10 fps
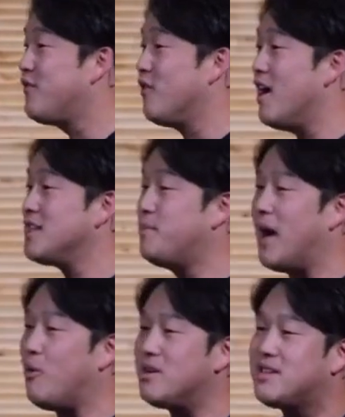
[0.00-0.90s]
for us, but
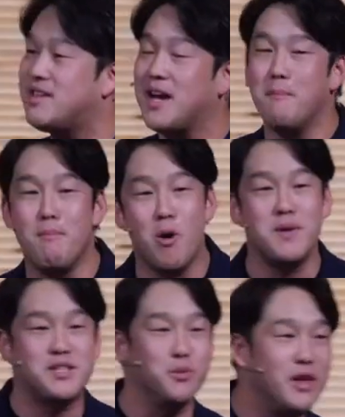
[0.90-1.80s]
I want us to take a
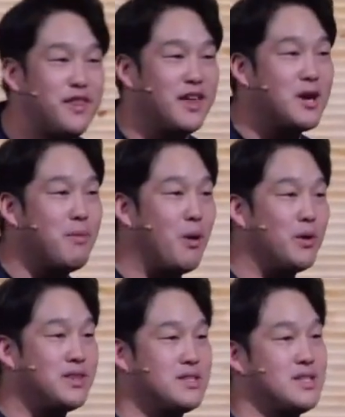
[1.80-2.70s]
moment to really think about
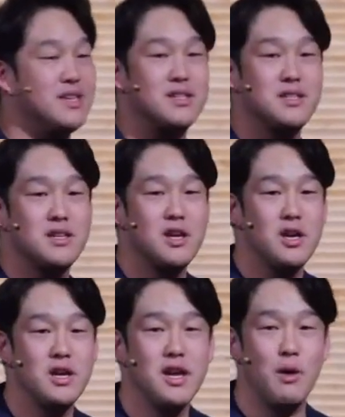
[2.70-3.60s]
what this is.
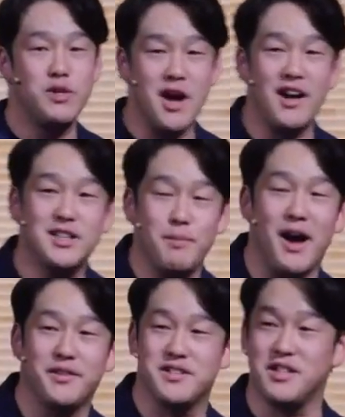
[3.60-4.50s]
And we talked
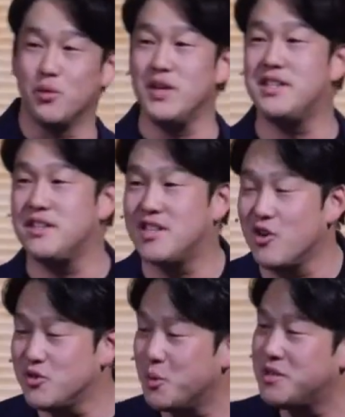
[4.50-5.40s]
about this in a recent
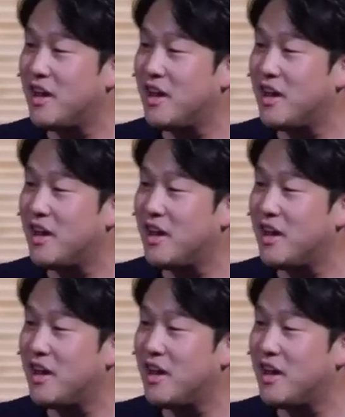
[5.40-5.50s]
series when we